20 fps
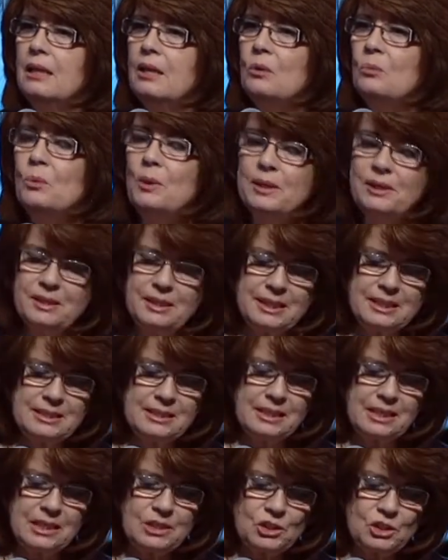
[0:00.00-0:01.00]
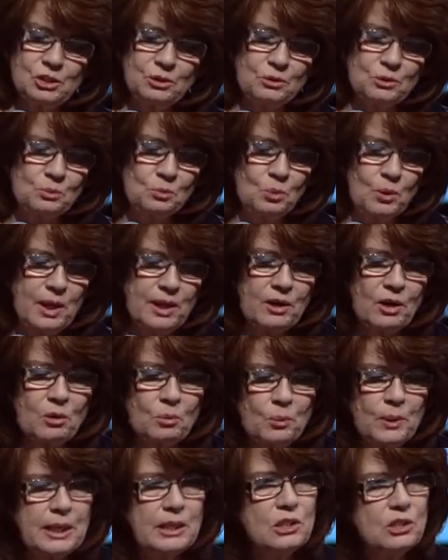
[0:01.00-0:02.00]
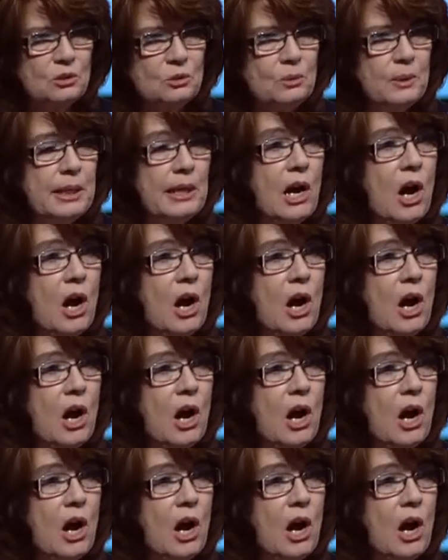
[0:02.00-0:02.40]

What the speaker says: with these issues? What are we doing?